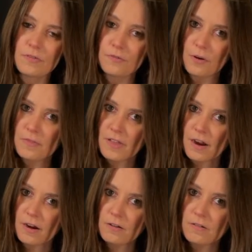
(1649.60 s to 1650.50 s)
From
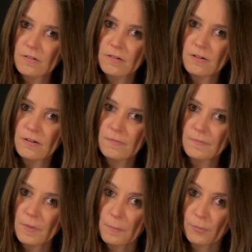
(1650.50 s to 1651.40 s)
there,
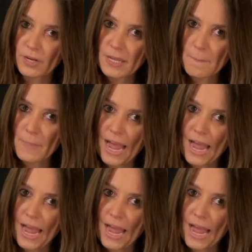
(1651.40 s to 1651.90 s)
bring it